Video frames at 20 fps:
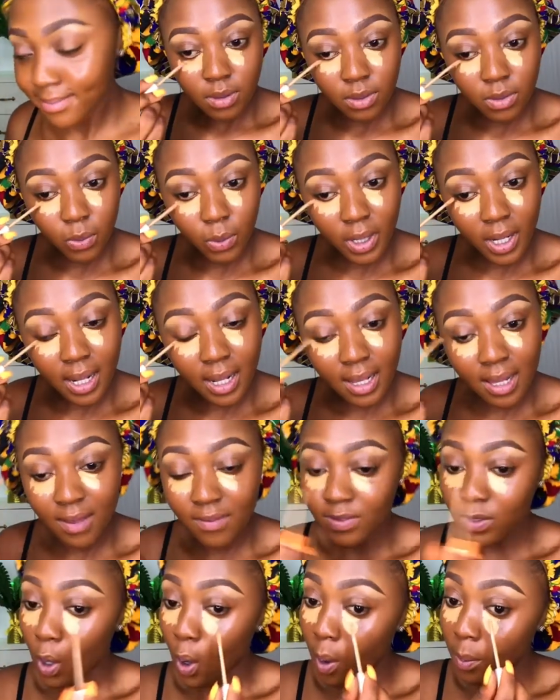So when I
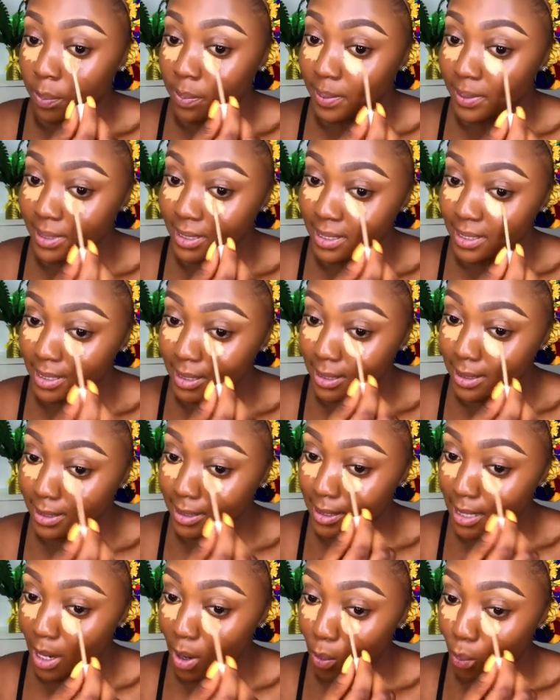left opposite
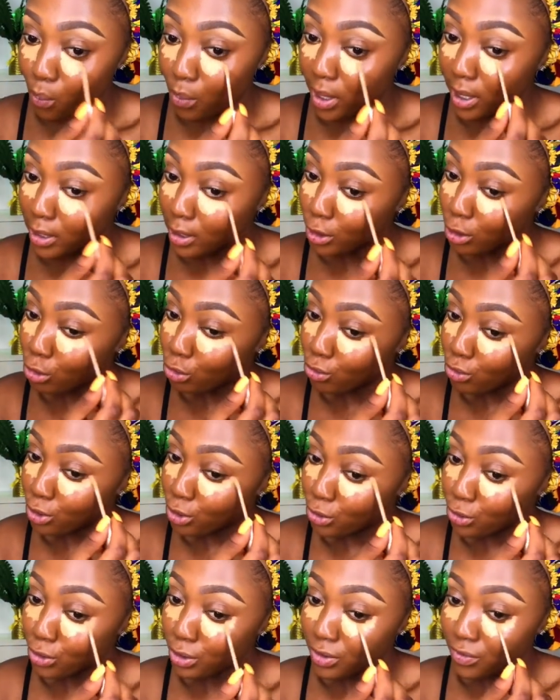and went to the
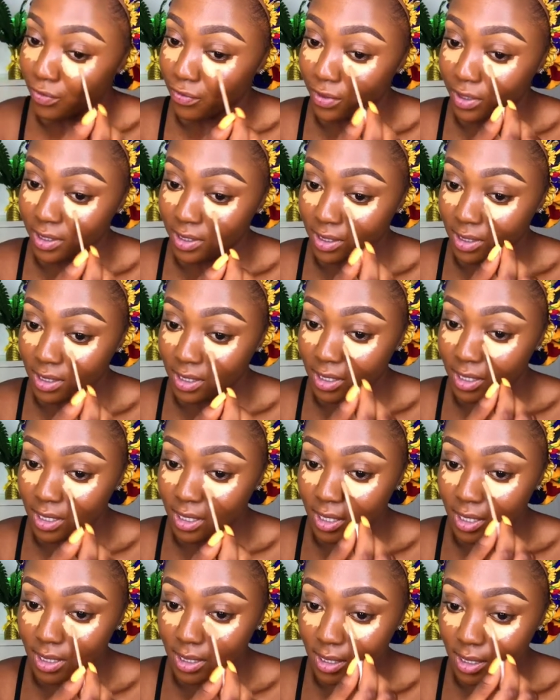
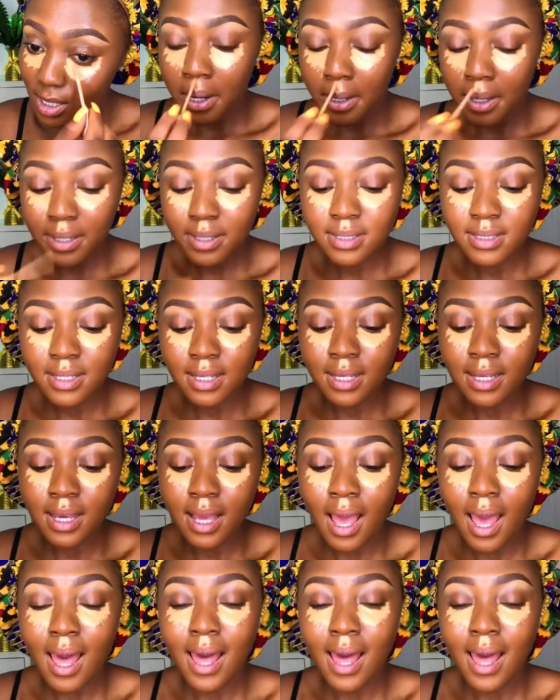university, can I say,